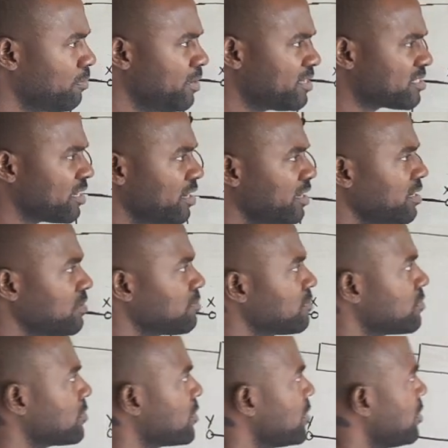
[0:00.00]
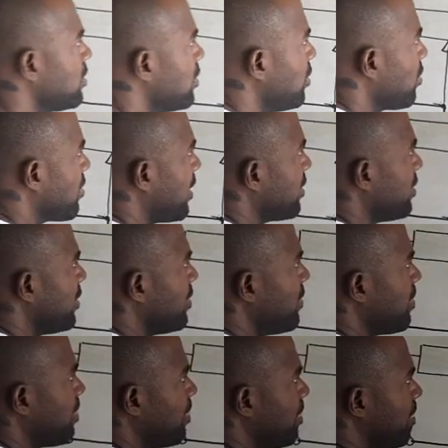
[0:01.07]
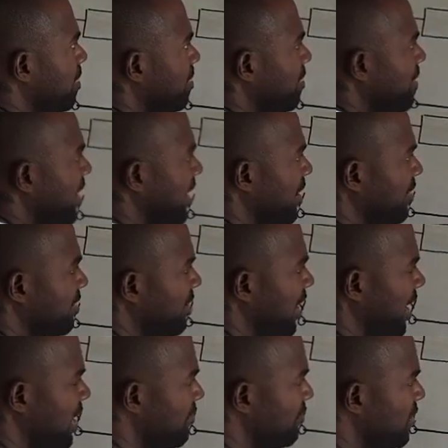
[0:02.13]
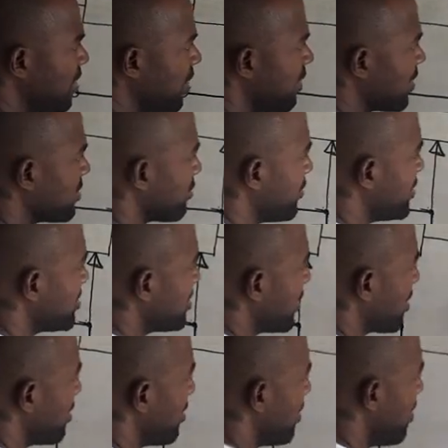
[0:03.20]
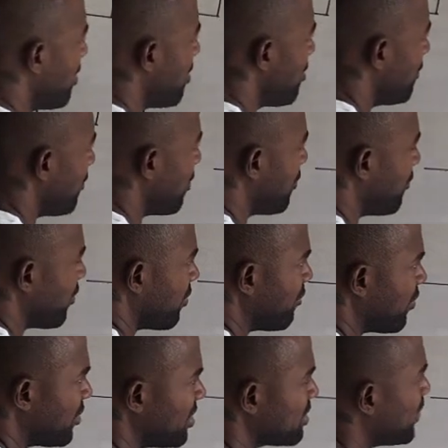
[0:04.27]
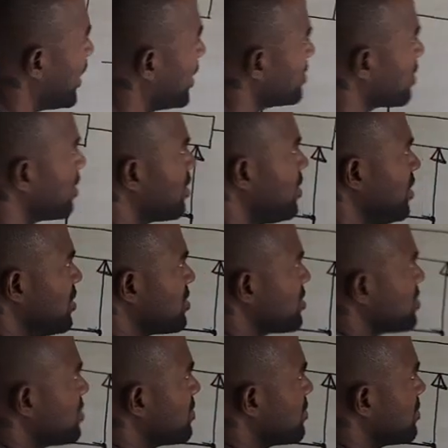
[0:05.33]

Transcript: basically look at the IV characteristic for this particular case.